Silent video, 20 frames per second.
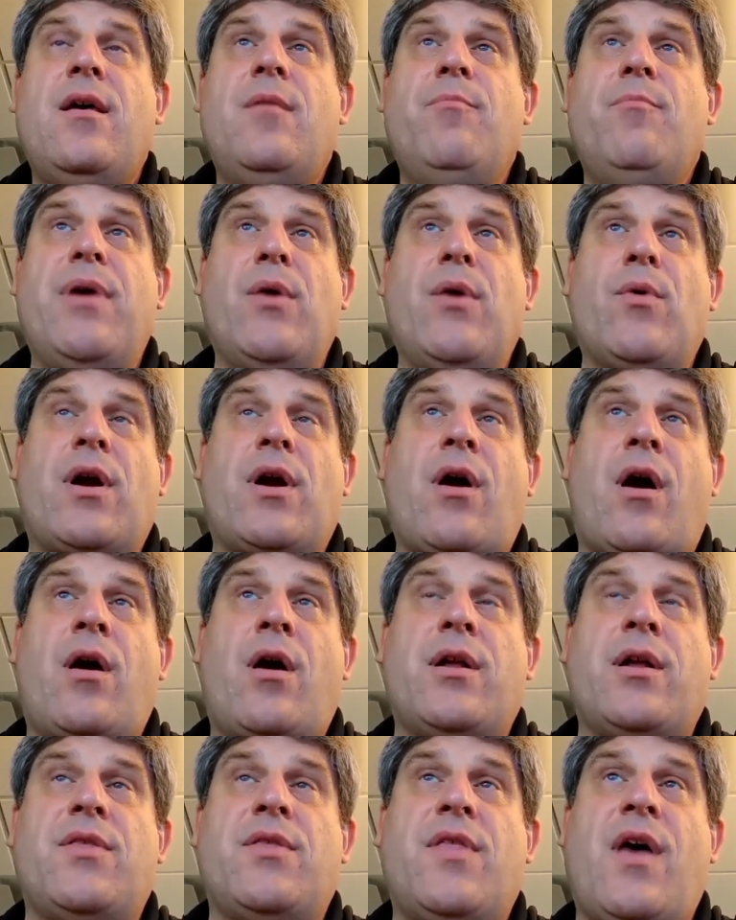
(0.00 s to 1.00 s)
be
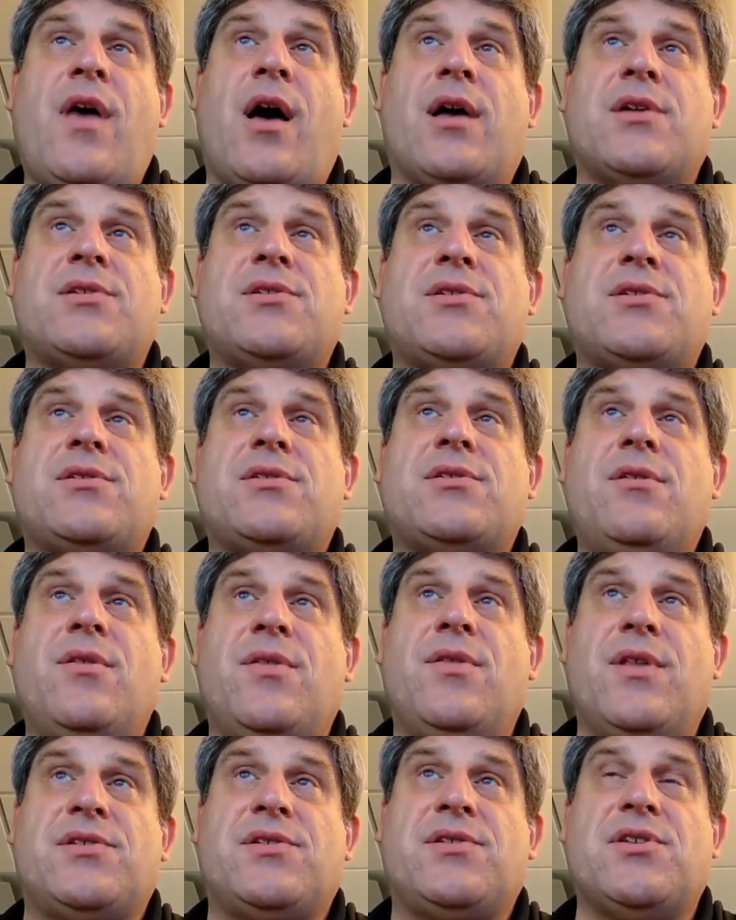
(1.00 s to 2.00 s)
regarded thus
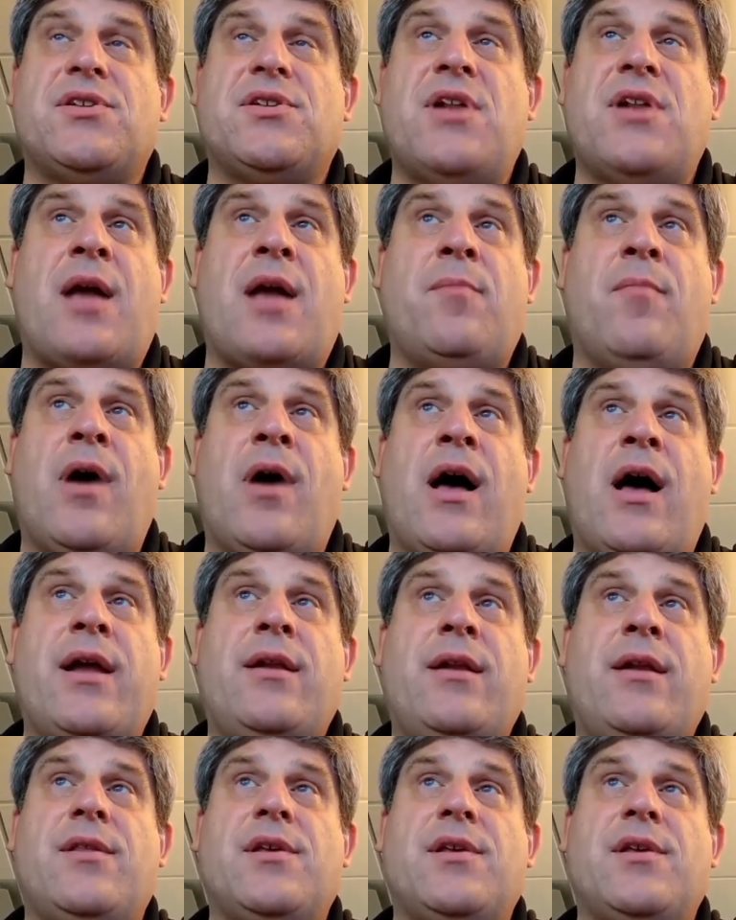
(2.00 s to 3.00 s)
this is not
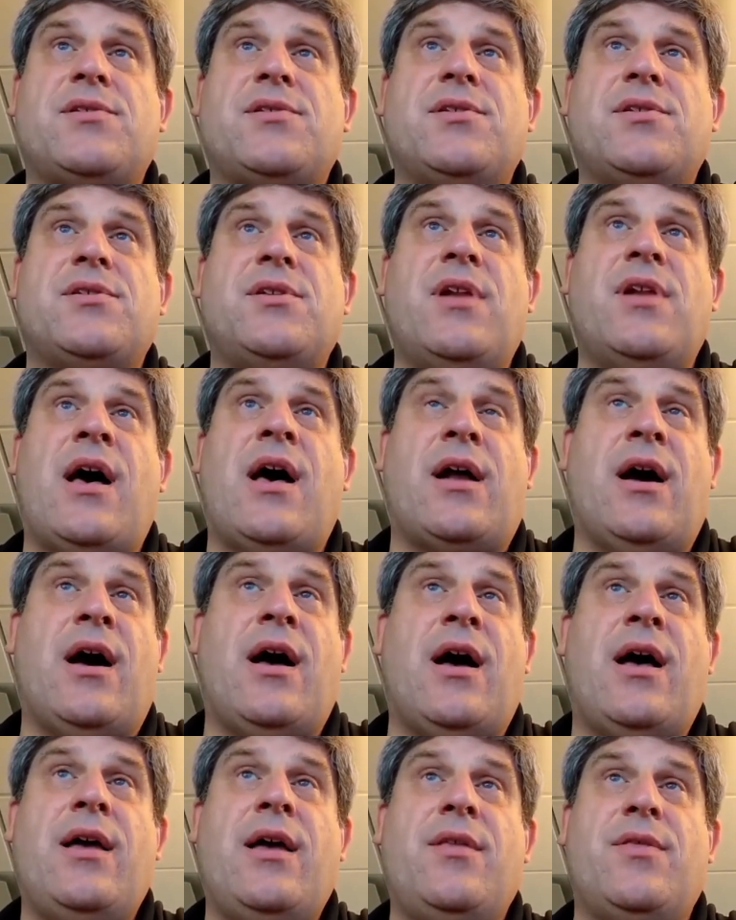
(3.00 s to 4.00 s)
mine, this is not
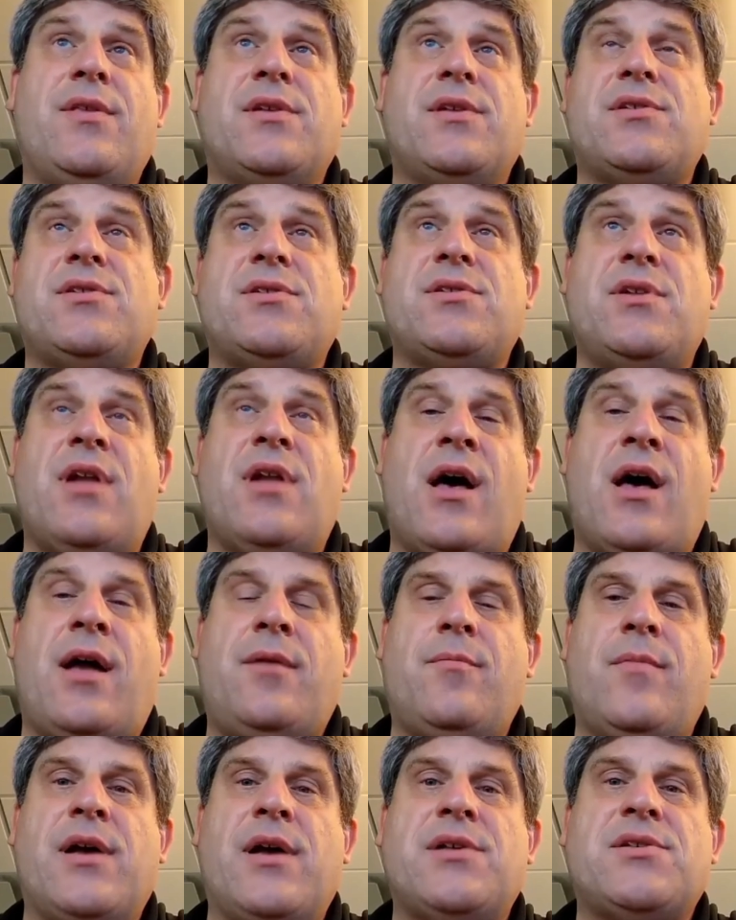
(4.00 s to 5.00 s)
I, this is not
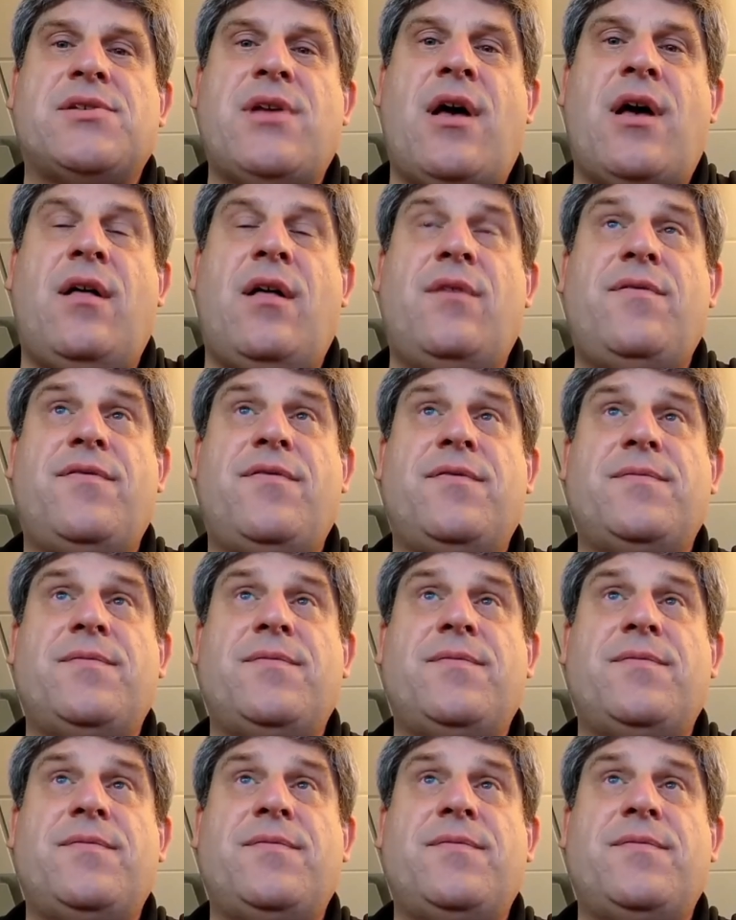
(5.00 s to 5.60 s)
myself.